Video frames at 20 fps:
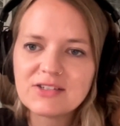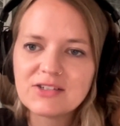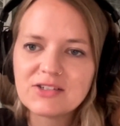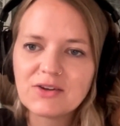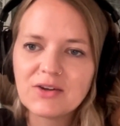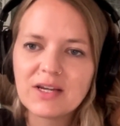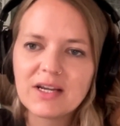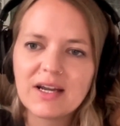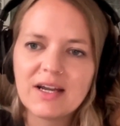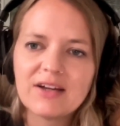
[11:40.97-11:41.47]
So
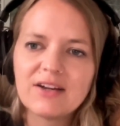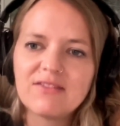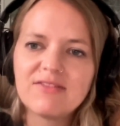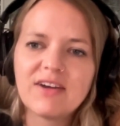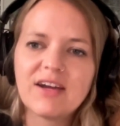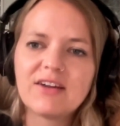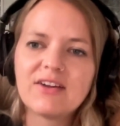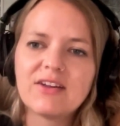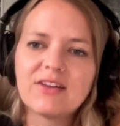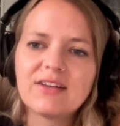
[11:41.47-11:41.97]
I kind of
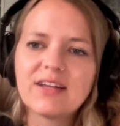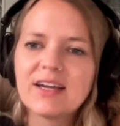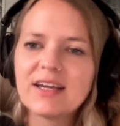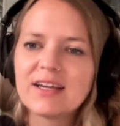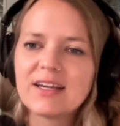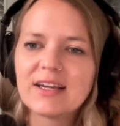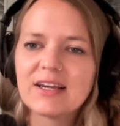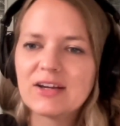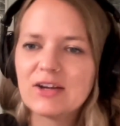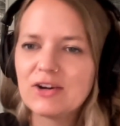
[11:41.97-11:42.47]
had to
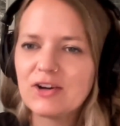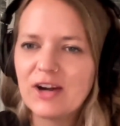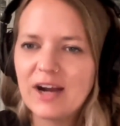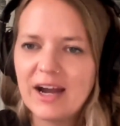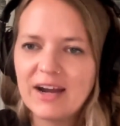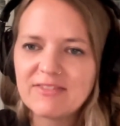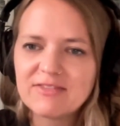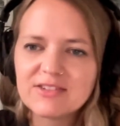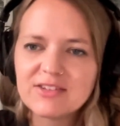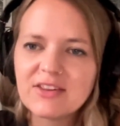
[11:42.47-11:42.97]
like
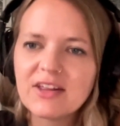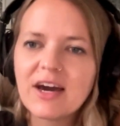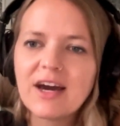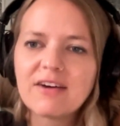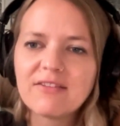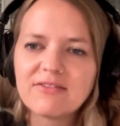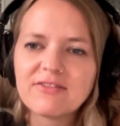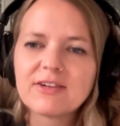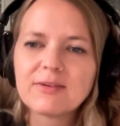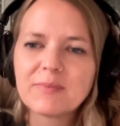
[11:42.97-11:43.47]
craft
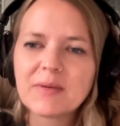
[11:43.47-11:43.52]
that for